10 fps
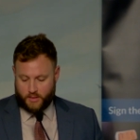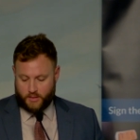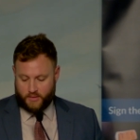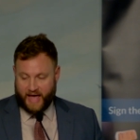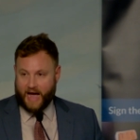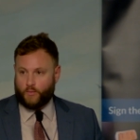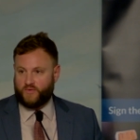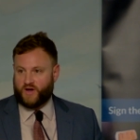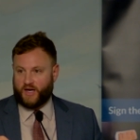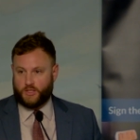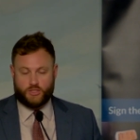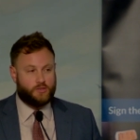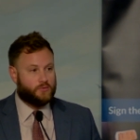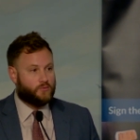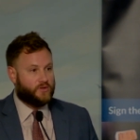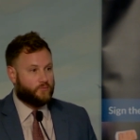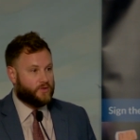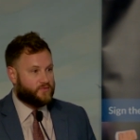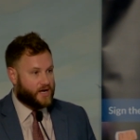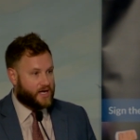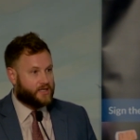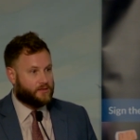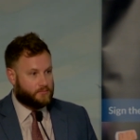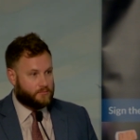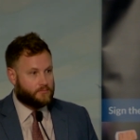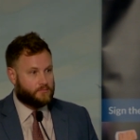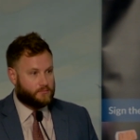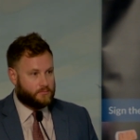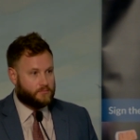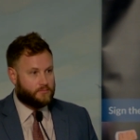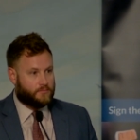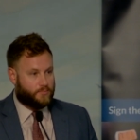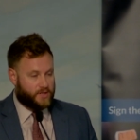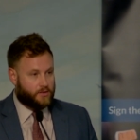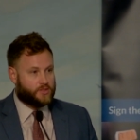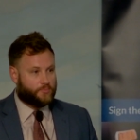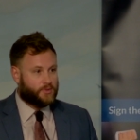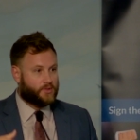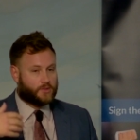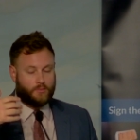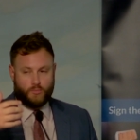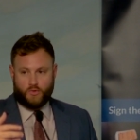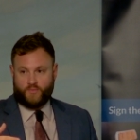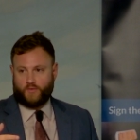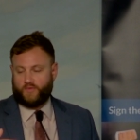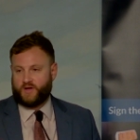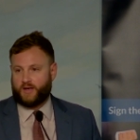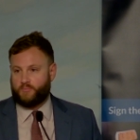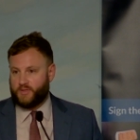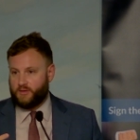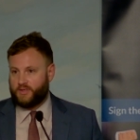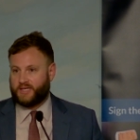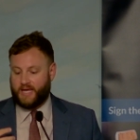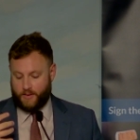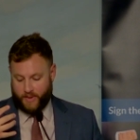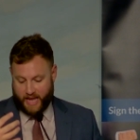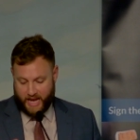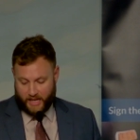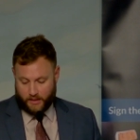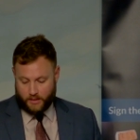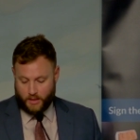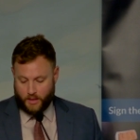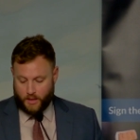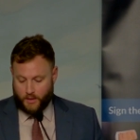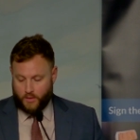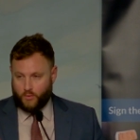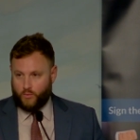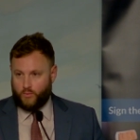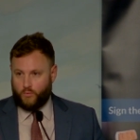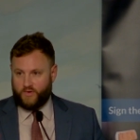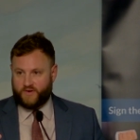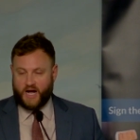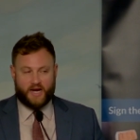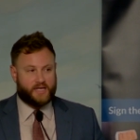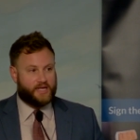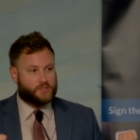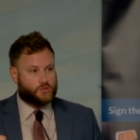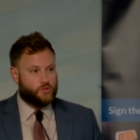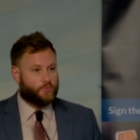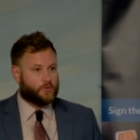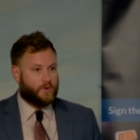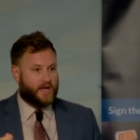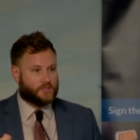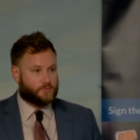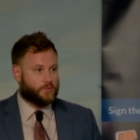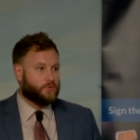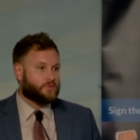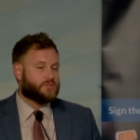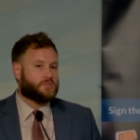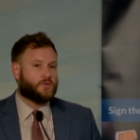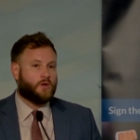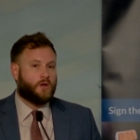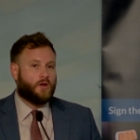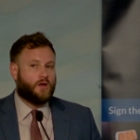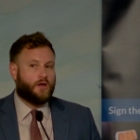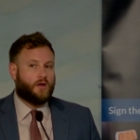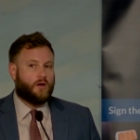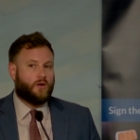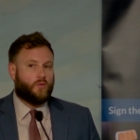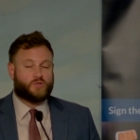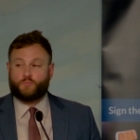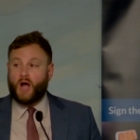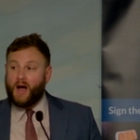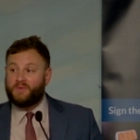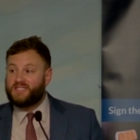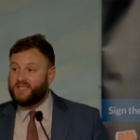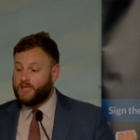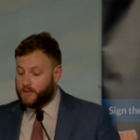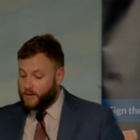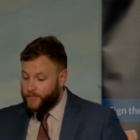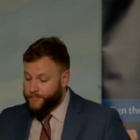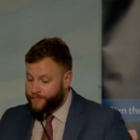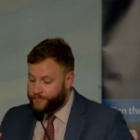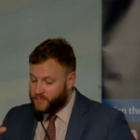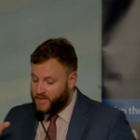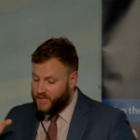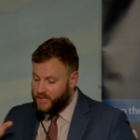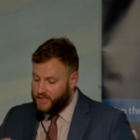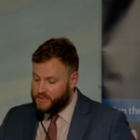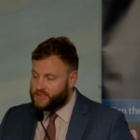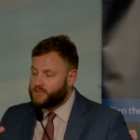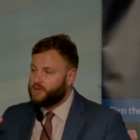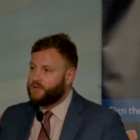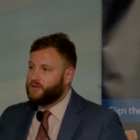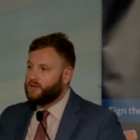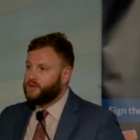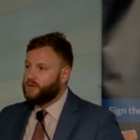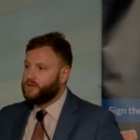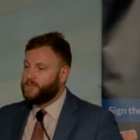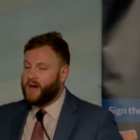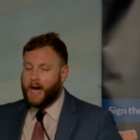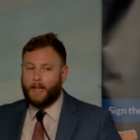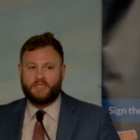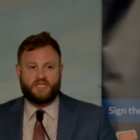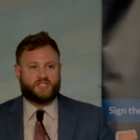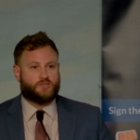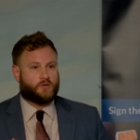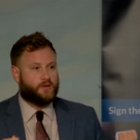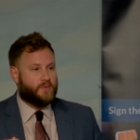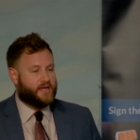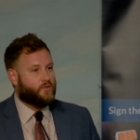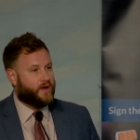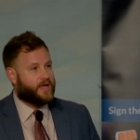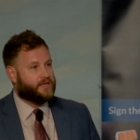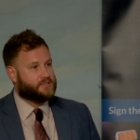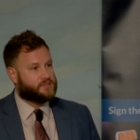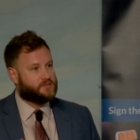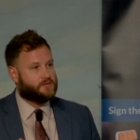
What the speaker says: that we've got to do. We've got to build a political movement. We've got to build a campaign. We've got to get super grassroots. What's promising here is the politics are in many ways